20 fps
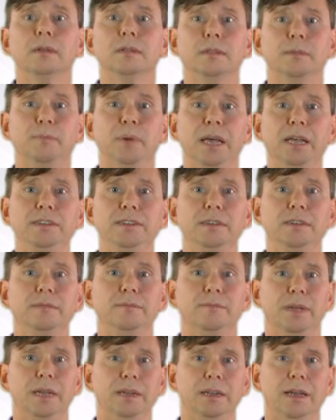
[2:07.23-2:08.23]
The
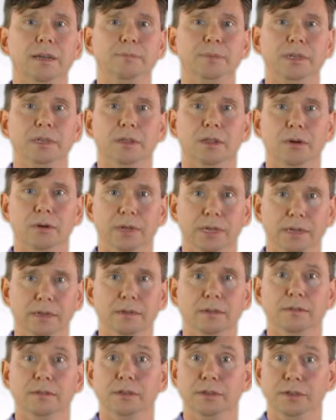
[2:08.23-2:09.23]
patient may not be loading
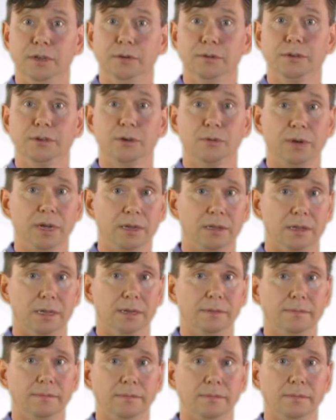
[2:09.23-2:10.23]
the dose correctly.